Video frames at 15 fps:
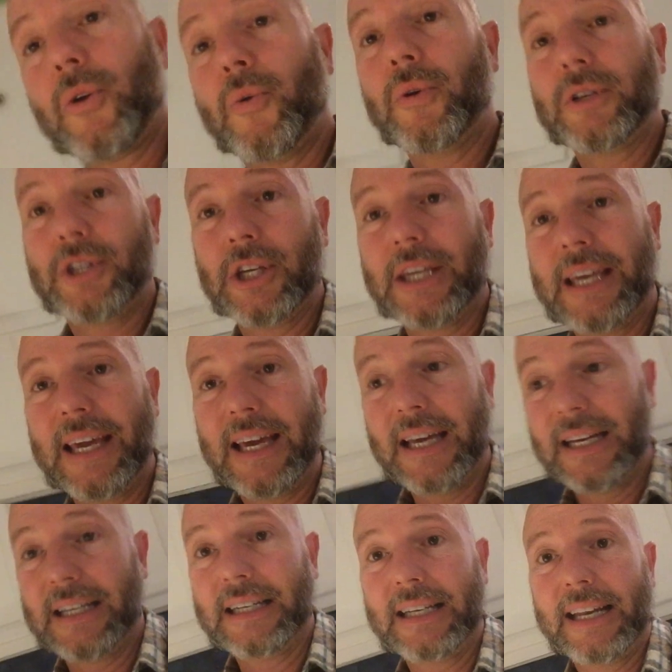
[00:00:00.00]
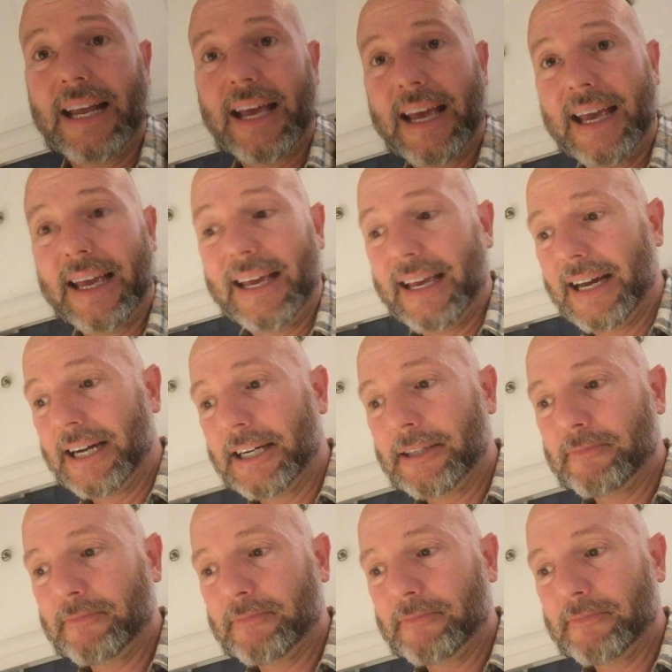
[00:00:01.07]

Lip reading: going to get a